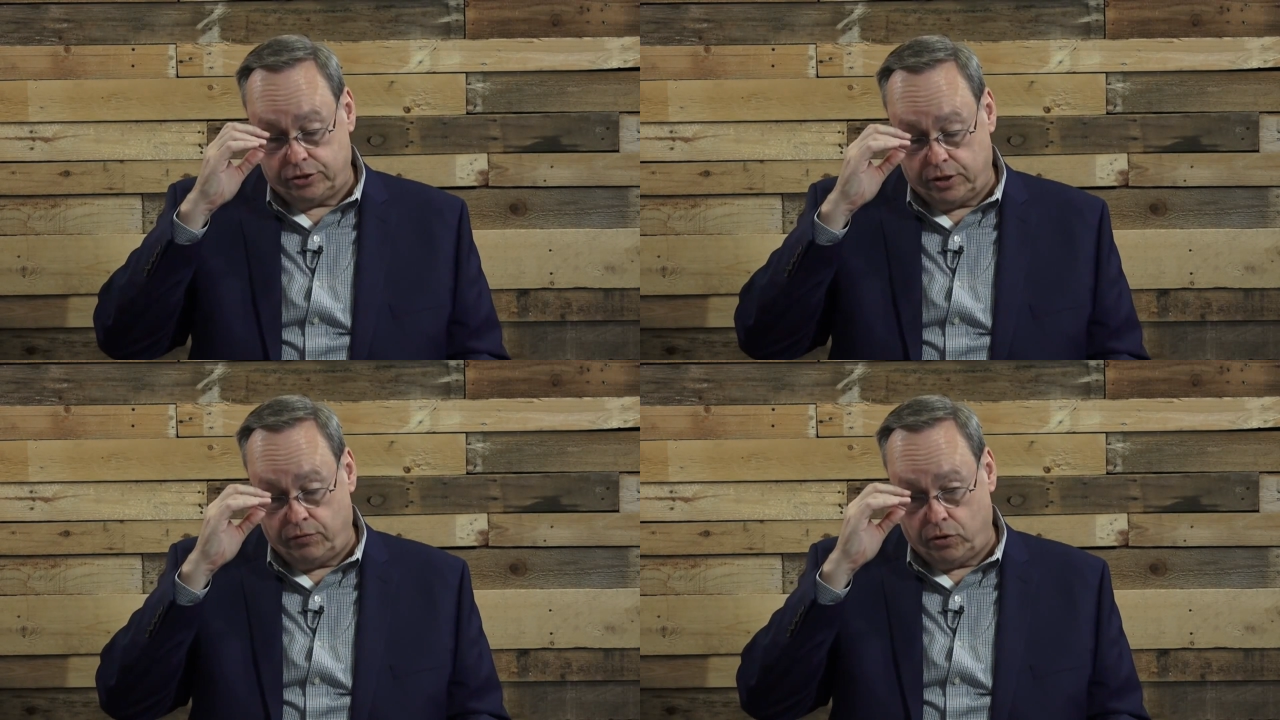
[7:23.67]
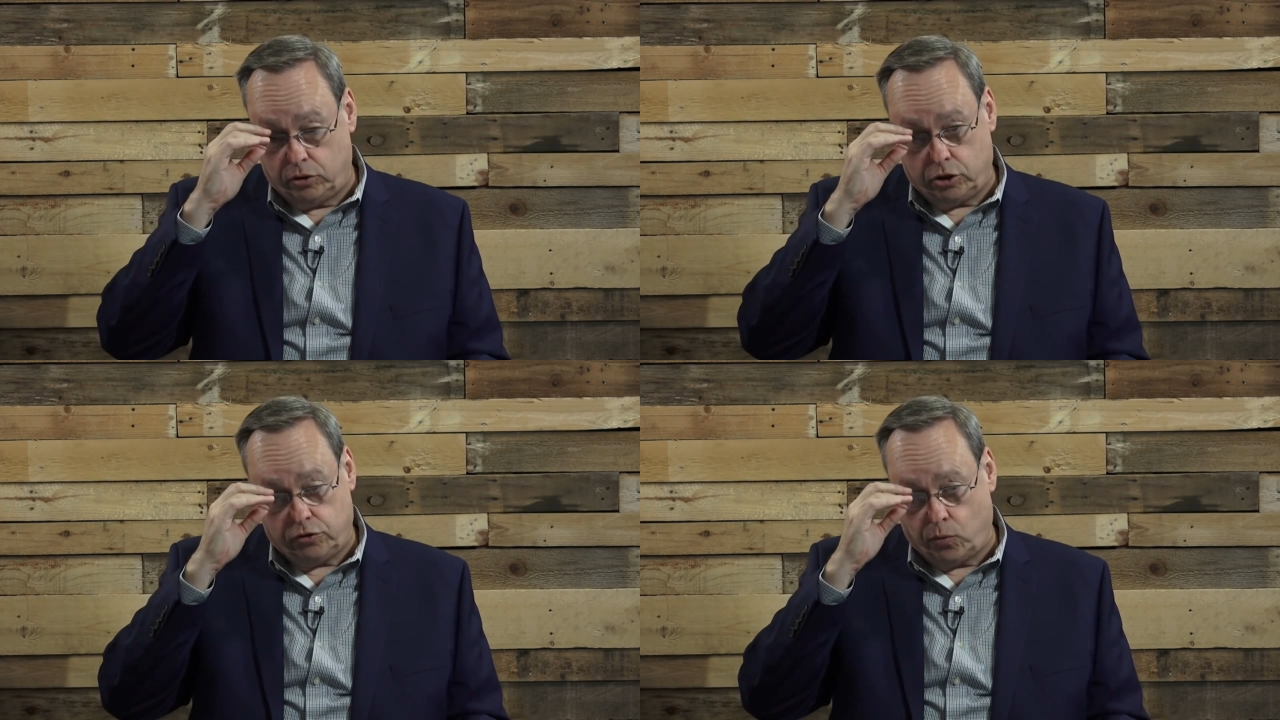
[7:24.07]
in
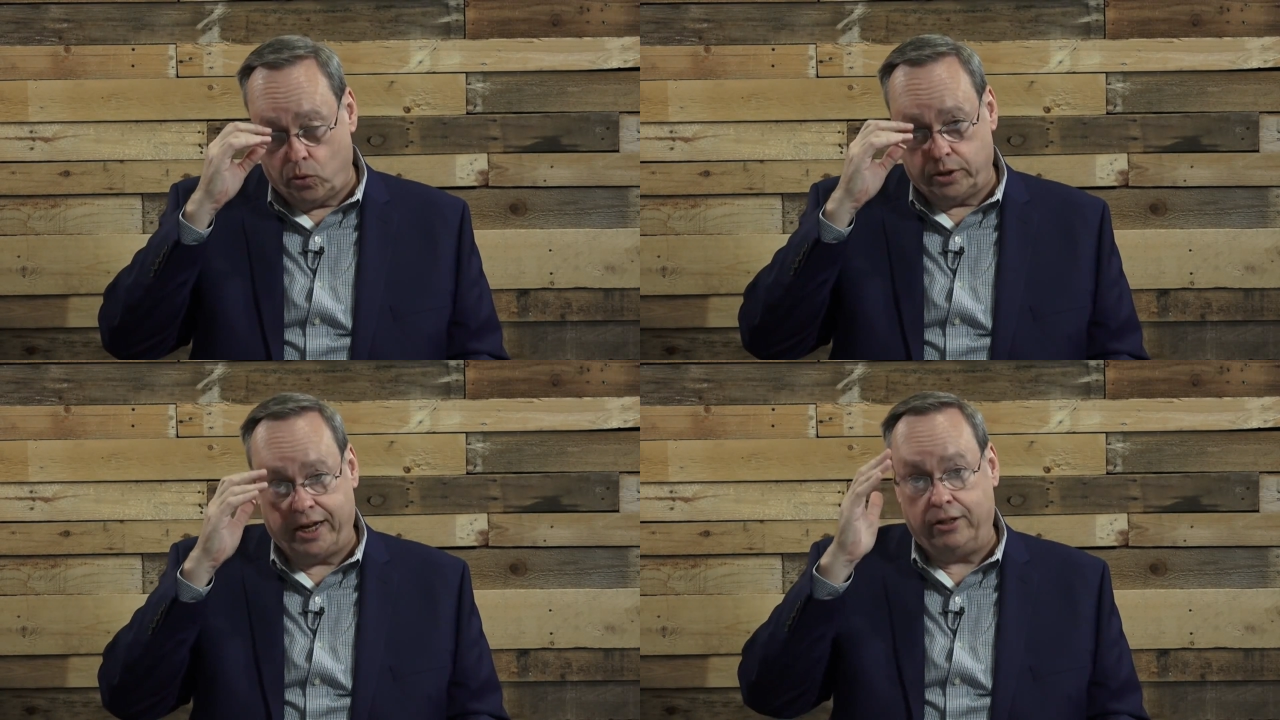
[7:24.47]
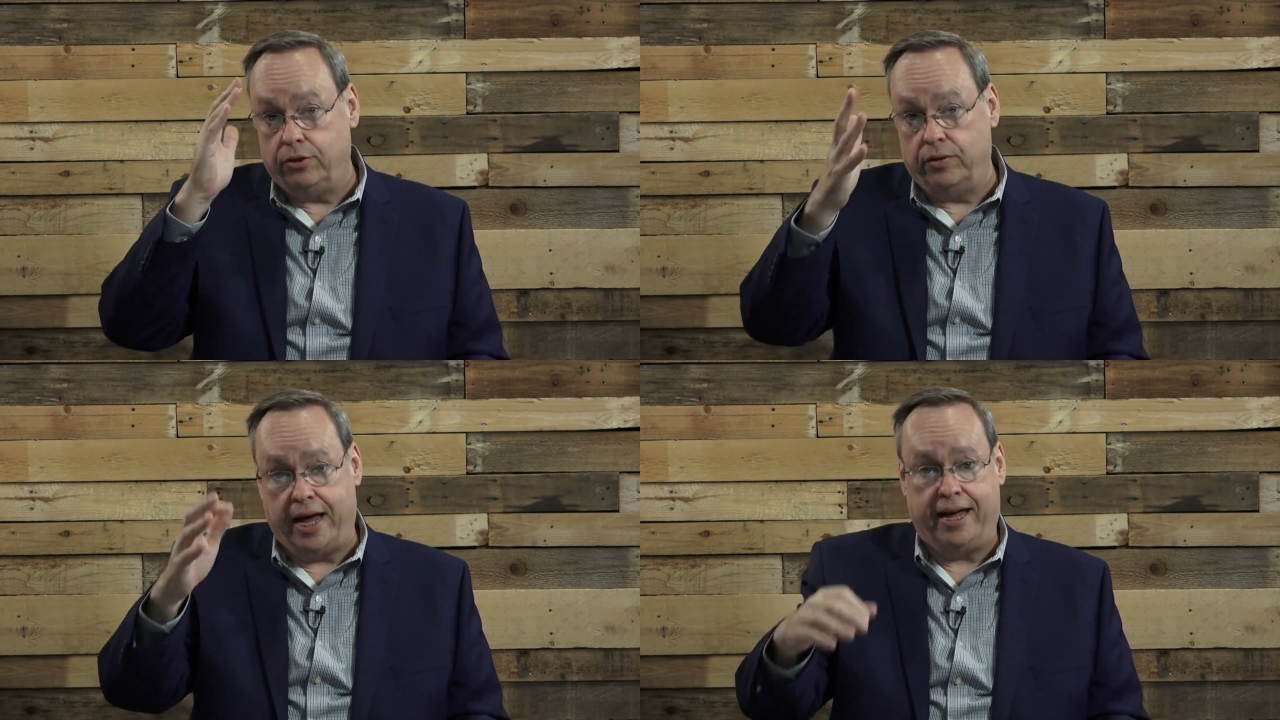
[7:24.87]
verses 14 through
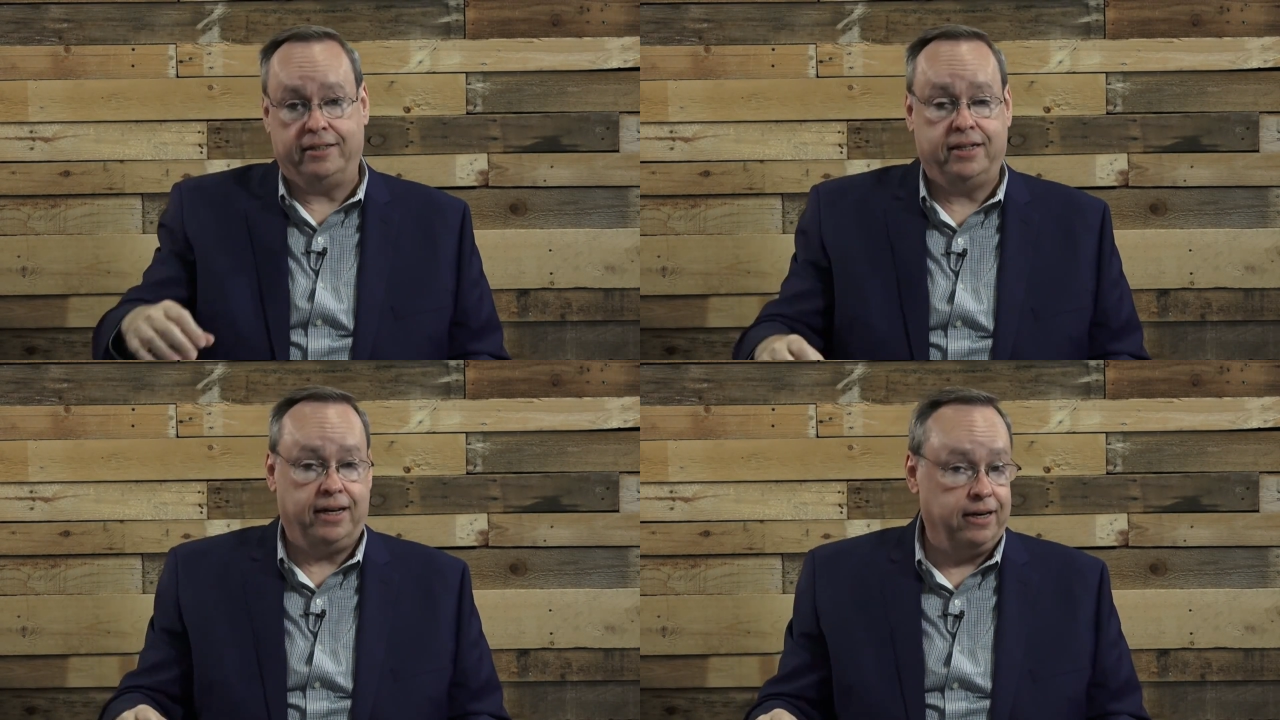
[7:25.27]
19,